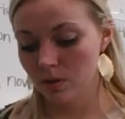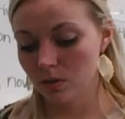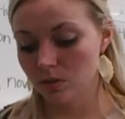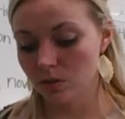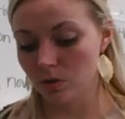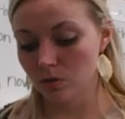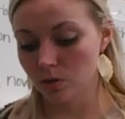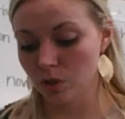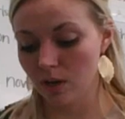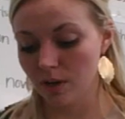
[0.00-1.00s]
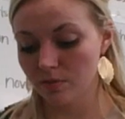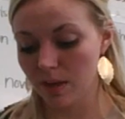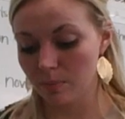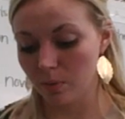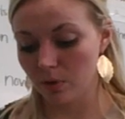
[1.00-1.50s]
So you should have
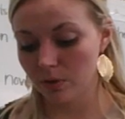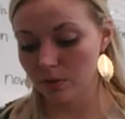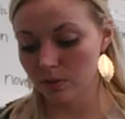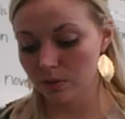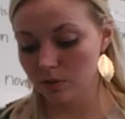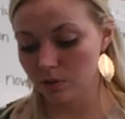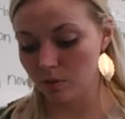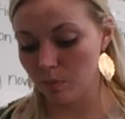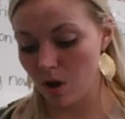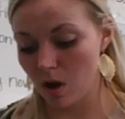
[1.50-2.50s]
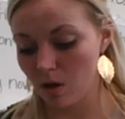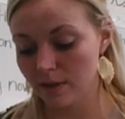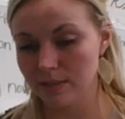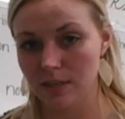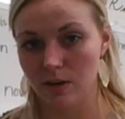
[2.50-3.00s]
labeled Jamal
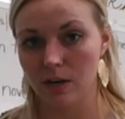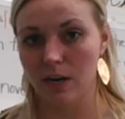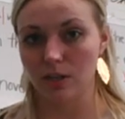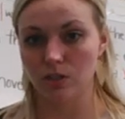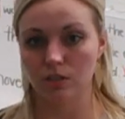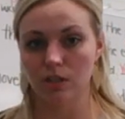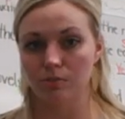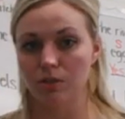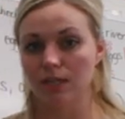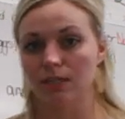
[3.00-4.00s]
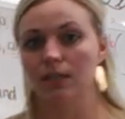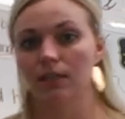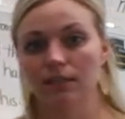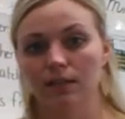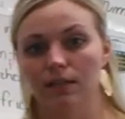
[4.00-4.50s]
and Derek as your subjects
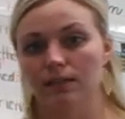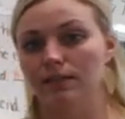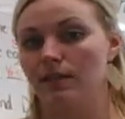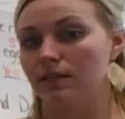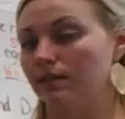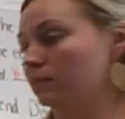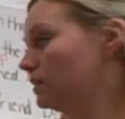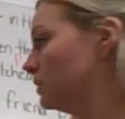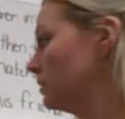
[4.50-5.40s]
in this sentence.